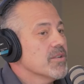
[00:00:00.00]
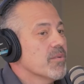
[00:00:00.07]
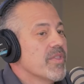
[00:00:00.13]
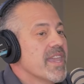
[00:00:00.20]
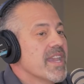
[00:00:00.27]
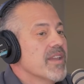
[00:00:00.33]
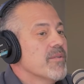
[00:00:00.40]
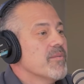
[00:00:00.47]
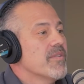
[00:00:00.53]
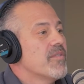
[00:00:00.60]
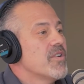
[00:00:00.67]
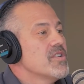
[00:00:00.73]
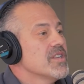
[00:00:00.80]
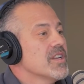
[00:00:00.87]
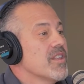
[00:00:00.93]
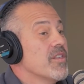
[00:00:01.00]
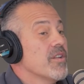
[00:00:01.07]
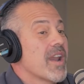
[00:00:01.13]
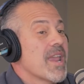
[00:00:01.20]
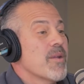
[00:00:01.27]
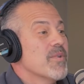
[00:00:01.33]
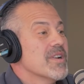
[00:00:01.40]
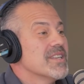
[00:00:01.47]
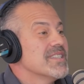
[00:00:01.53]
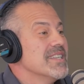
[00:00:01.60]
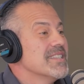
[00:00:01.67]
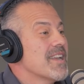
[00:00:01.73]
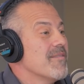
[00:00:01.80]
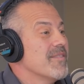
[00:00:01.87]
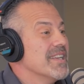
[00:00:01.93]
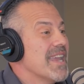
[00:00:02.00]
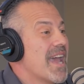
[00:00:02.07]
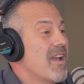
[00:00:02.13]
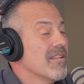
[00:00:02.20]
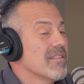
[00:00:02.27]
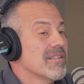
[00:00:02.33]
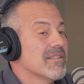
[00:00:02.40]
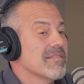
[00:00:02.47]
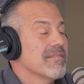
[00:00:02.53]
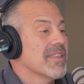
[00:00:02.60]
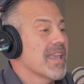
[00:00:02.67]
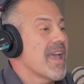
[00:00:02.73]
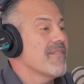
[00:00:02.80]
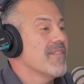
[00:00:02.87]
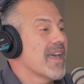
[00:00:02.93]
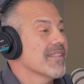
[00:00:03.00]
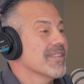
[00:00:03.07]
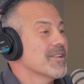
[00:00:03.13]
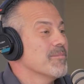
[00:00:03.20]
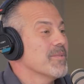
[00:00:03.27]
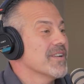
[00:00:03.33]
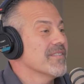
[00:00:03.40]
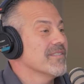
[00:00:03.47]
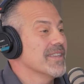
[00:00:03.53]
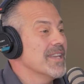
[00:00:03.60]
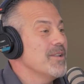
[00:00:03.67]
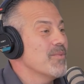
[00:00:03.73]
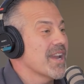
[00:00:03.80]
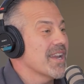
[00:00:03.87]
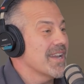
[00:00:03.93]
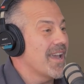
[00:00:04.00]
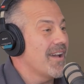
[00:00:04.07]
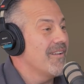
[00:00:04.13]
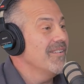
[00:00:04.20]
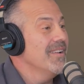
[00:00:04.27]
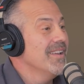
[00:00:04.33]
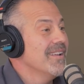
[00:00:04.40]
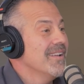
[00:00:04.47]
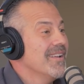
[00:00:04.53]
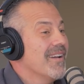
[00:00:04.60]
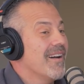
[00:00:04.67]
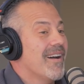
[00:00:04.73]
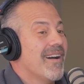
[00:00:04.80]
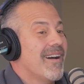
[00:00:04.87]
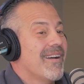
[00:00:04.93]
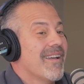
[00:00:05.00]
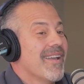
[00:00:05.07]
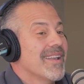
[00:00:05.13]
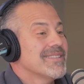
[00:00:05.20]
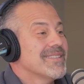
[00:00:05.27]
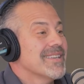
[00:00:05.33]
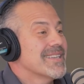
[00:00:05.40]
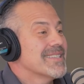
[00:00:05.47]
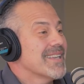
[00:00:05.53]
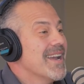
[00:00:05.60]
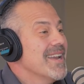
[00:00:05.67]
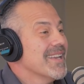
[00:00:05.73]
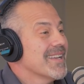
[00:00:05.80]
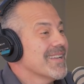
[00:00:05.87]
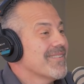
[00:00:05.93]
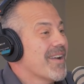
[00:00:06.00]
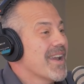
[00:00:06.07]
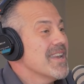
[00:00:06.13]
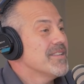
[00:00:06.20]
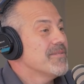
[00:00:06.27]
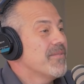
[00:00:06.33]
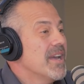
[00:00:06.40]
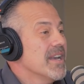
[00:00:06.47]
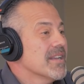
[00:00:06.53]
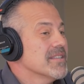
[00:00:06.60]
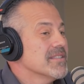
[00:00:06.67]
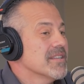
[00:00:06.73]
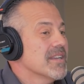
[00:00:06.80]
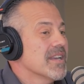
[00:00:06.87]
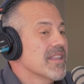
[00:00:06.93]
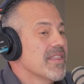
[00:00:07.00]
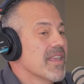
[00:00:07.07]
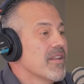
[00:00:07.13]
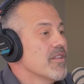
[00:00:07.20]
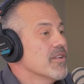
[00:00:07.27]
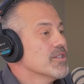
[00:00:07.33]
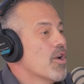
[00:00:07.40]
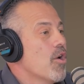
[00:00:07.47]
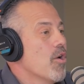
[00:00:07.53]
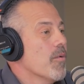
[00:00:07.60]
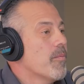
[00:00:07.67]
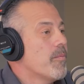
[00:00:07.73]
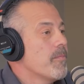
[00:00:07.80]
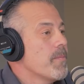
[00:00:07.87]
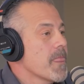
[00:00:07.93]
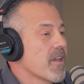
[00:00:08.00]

So when they can reverse it and their A1C is coming down and they have that little bit of leeway now, uh, it's exciting, right? It's fun because there's hope.